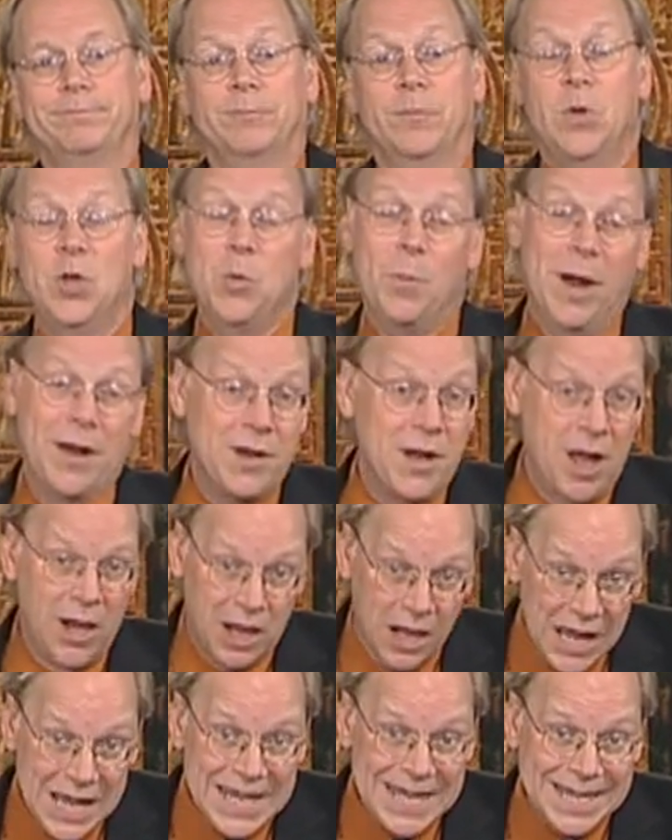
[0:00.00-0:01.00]
You might not
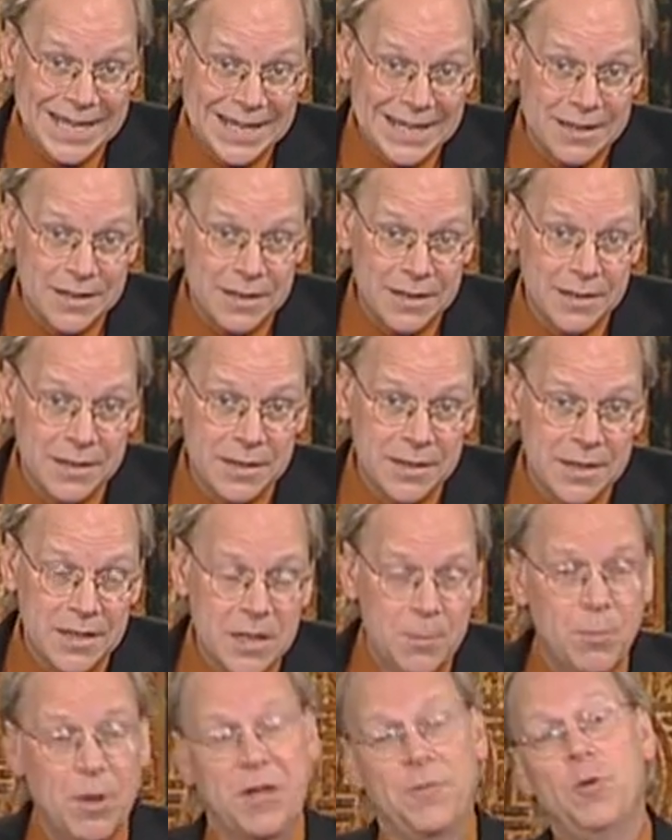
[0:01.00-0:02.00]
like it,
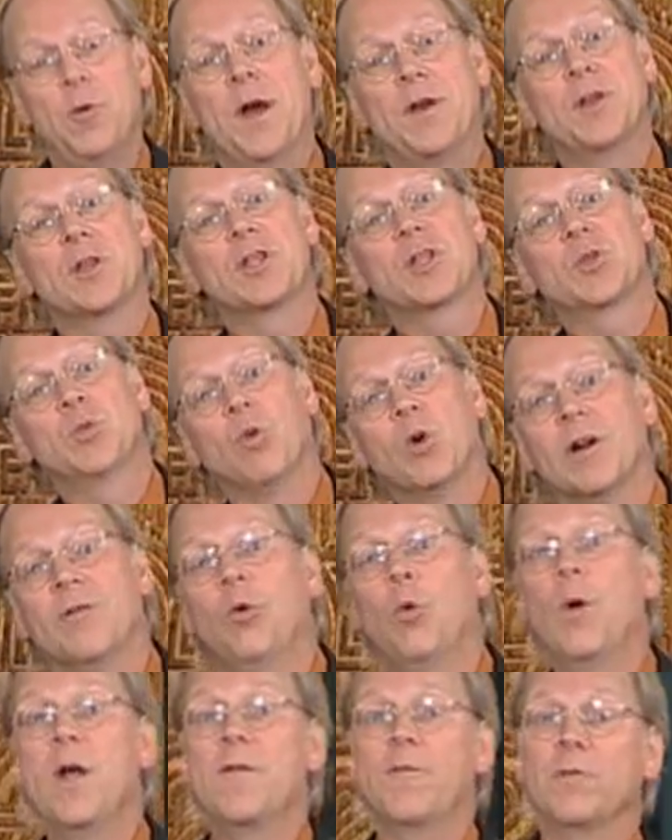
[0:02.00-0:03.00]
but if you had to swerve
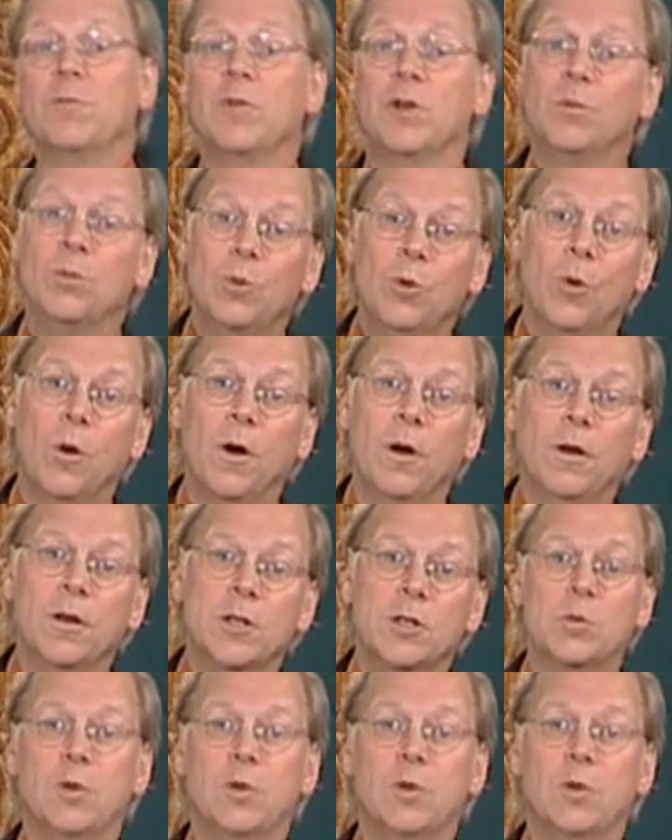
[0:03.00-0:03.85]
away from Lemoore